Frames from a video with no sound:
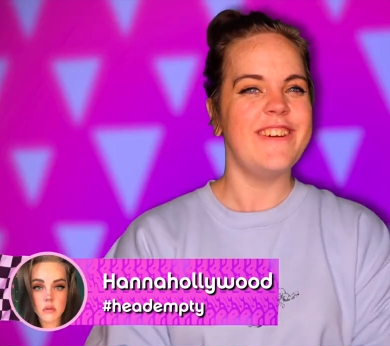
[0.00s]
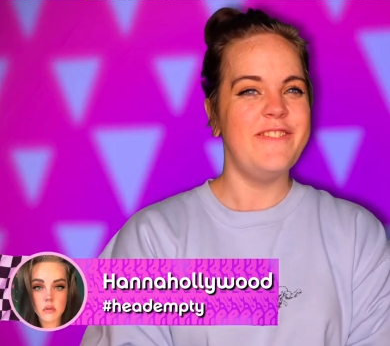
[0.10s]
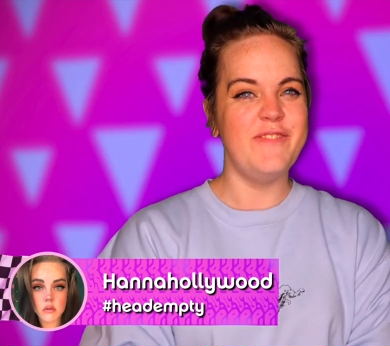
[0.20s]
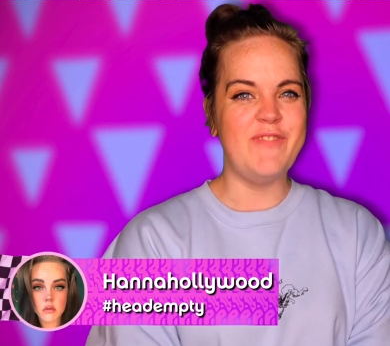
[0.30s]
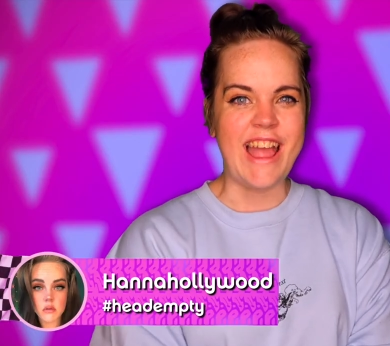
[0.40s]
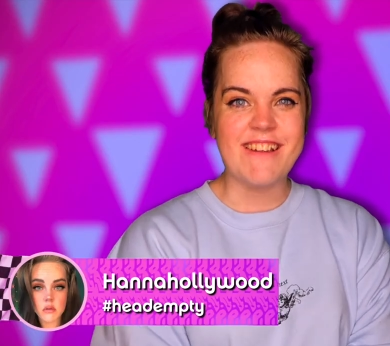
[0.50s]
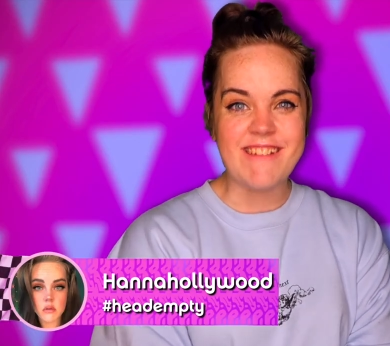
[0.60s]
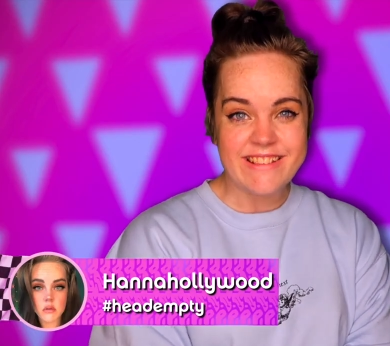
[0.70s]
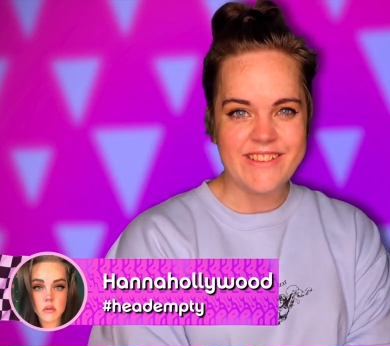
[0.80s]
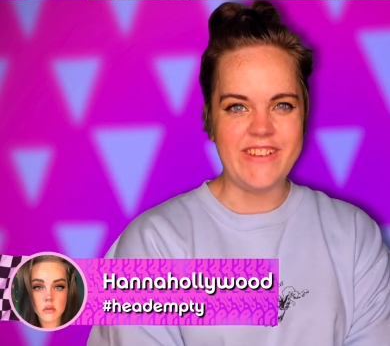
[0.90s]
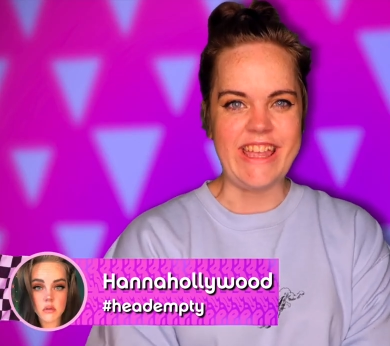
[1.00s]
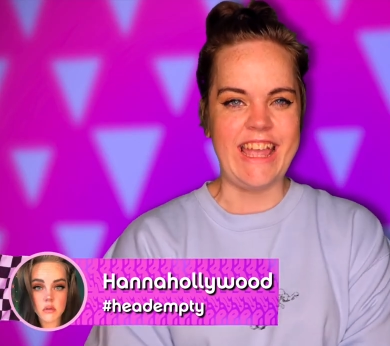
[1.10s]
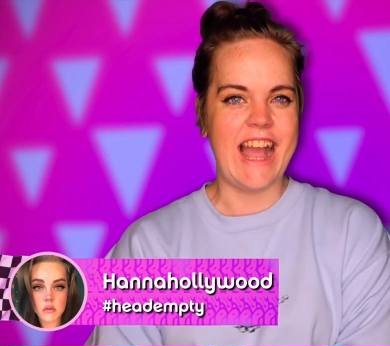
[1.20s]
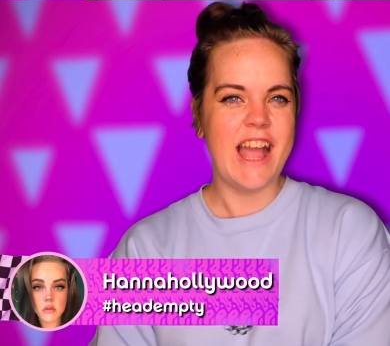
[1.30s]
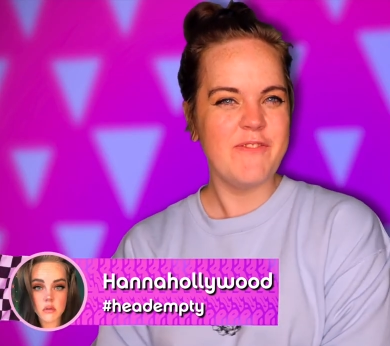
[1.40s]
Speaker 1: So for my
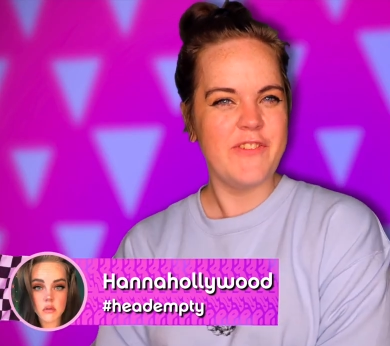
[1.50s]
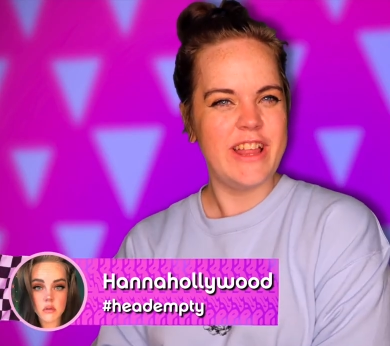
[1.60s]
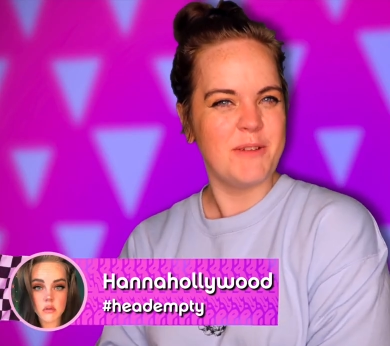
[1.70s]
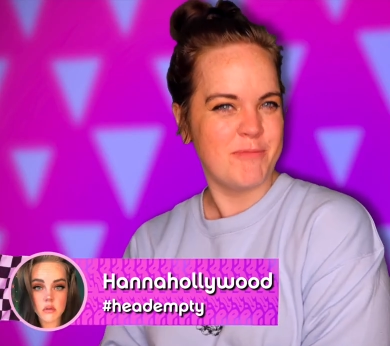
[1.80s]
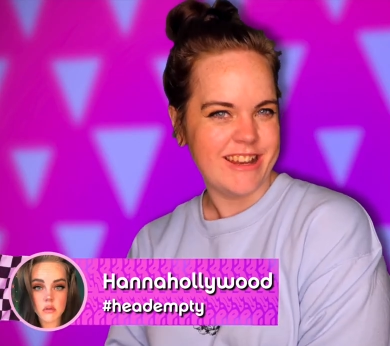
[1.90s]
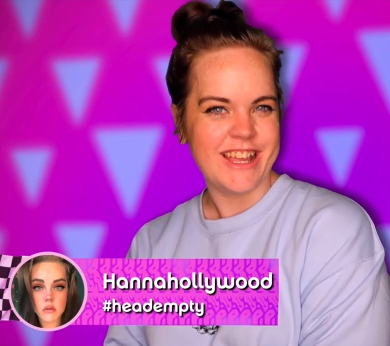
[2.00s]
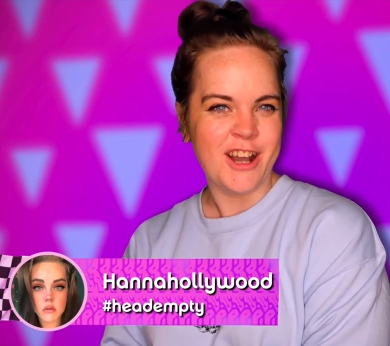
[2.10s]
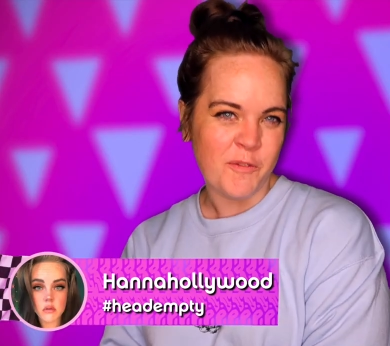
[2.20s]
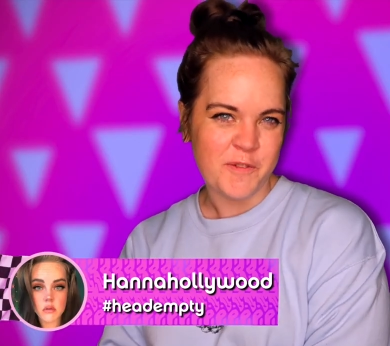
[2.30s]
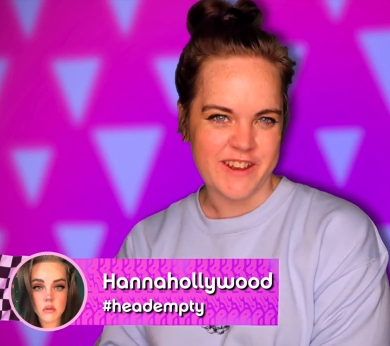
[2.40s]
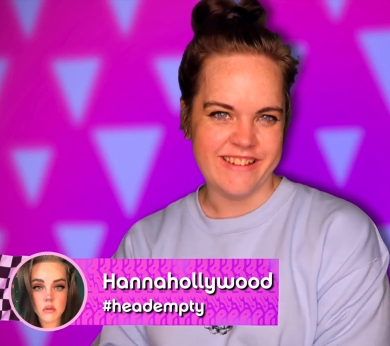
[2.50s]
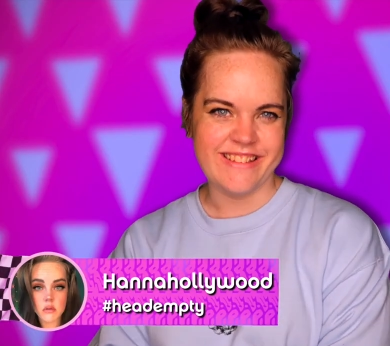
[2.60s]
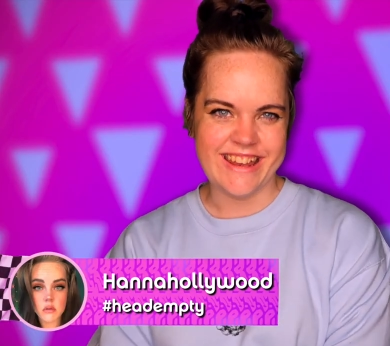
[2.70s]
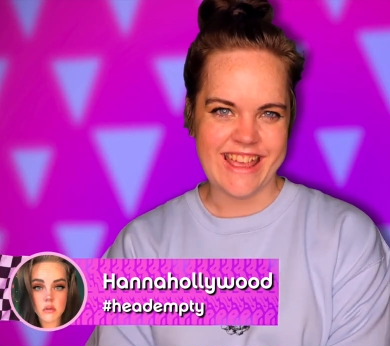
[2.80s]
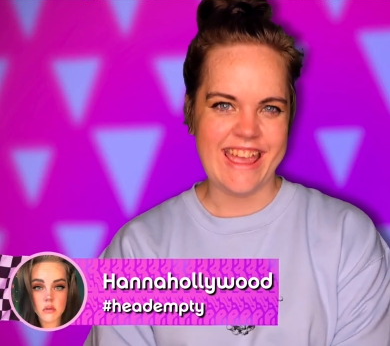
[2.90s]
recipe, I'm feeling pretty confident
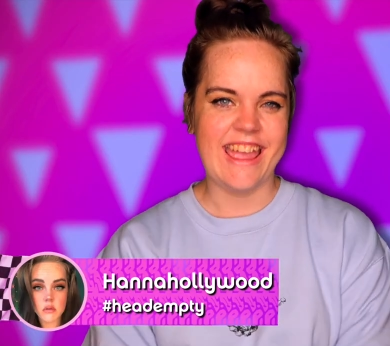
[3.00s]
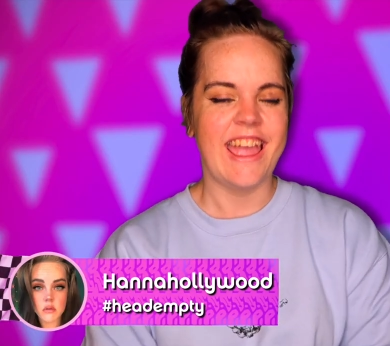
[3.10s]
today.